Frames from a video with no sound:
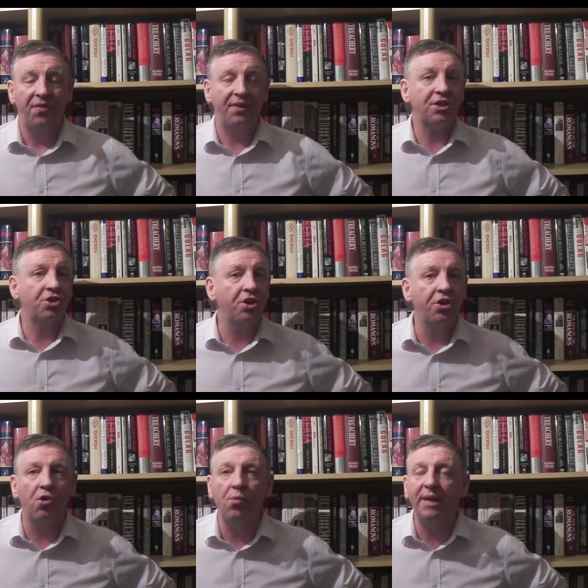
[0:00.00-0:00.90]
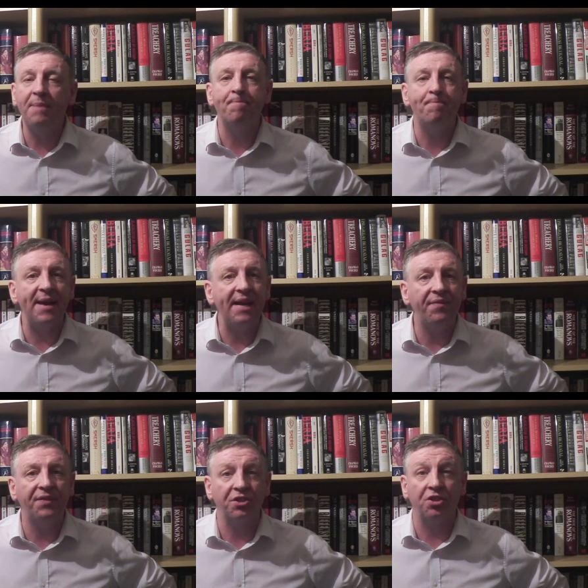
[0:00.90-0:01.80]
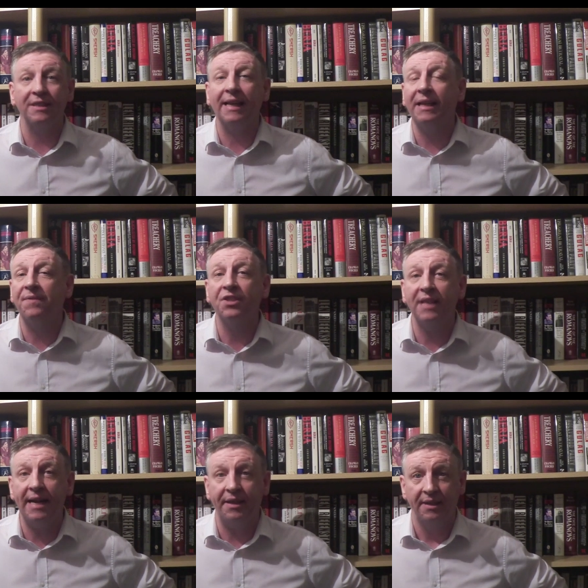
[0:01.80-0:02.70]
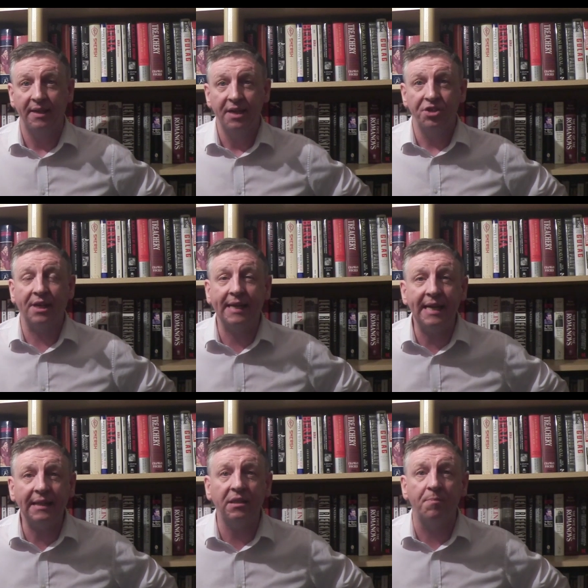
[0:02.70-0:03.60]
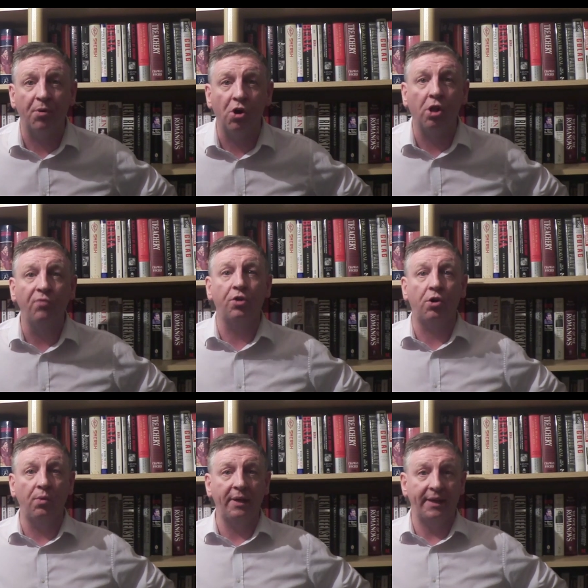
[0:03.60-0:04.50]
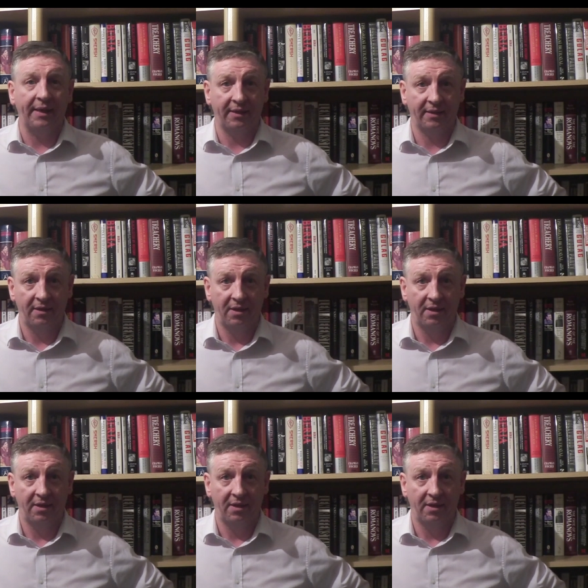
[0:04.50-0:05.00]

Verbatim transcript: This can only benefit us, like I've said, to get the ball rolling.